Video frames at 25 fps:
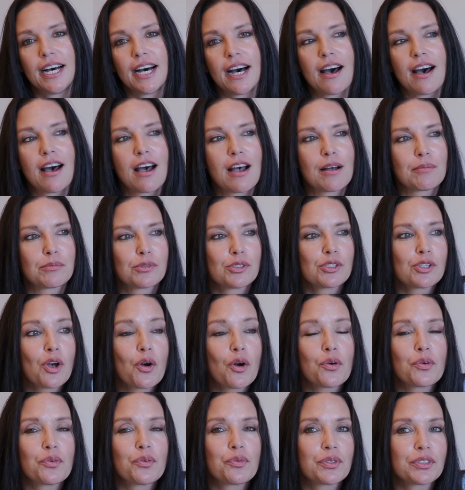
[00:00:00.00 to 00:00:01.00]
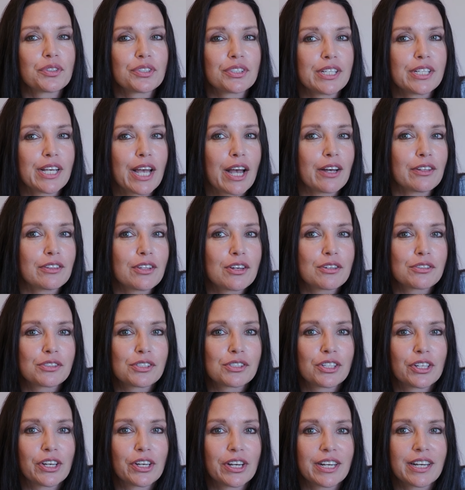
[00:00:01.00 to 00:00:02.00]
So we'll see how
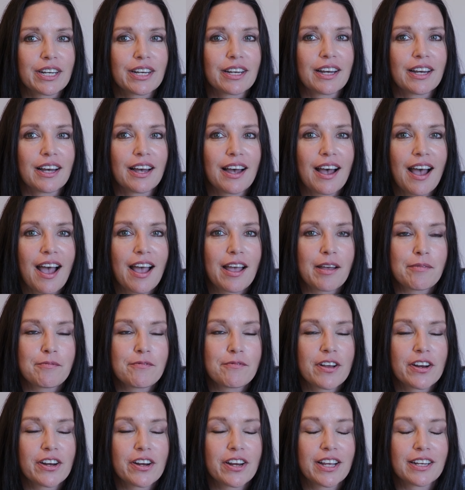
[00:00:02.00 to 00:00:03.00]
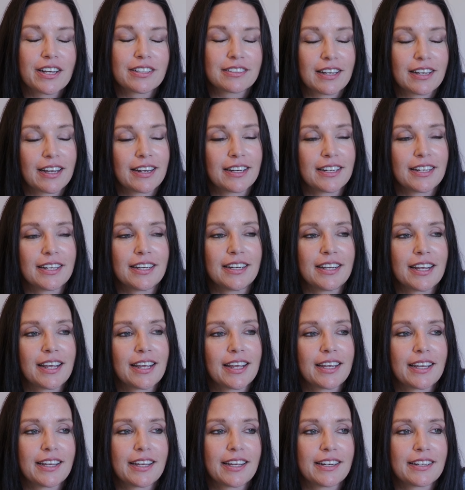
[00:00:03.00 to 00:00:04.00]
those look. I'm very excited,
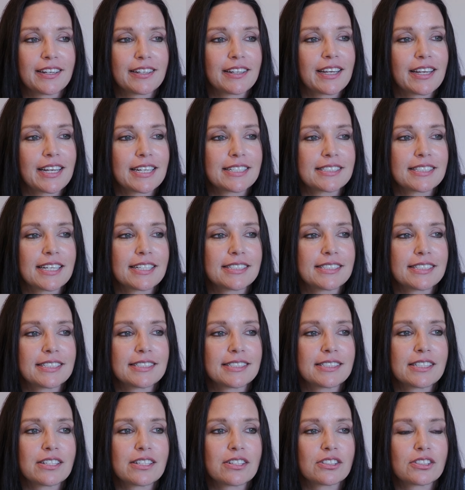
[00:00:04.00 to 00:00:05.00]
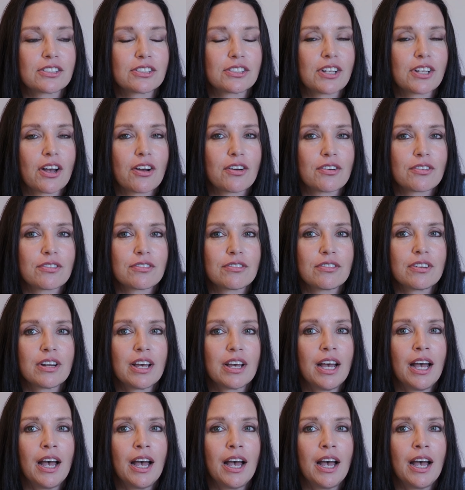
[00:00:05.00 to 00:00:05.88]
and like I said, since they're zone